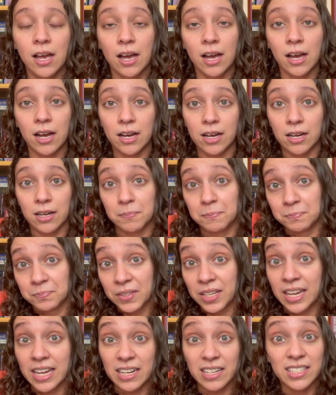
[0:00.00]
Um,
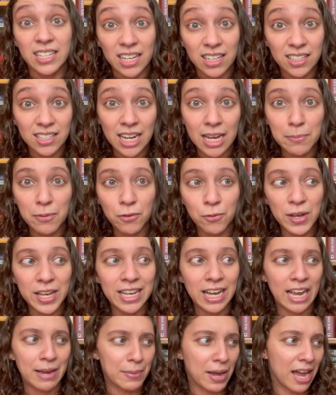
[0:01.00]
can you tell the type of week
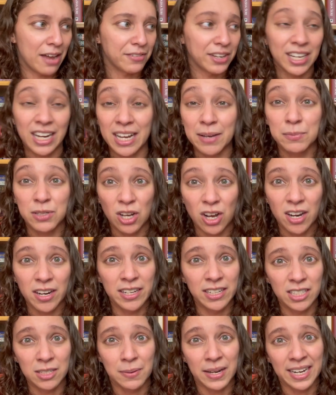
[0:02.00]
I am having? I am
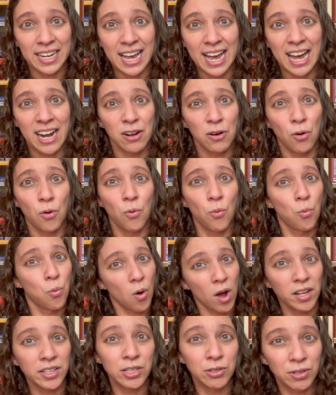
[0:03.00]
talking to my cat
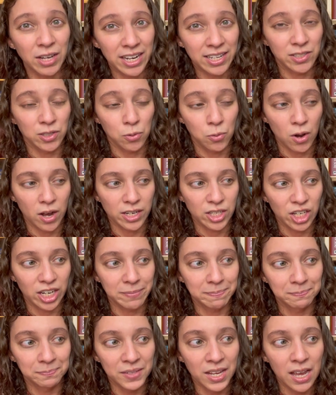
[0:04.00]
while you guys are watching.